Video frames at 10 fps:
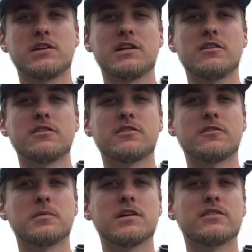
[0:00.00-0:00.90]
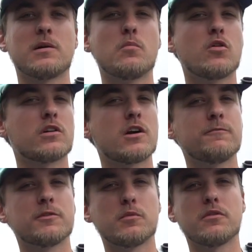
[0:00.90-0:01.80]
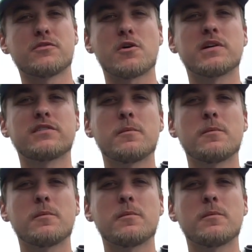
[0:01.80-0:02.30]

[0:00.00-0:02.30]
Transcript: leaders just because I'm more comfortable throwing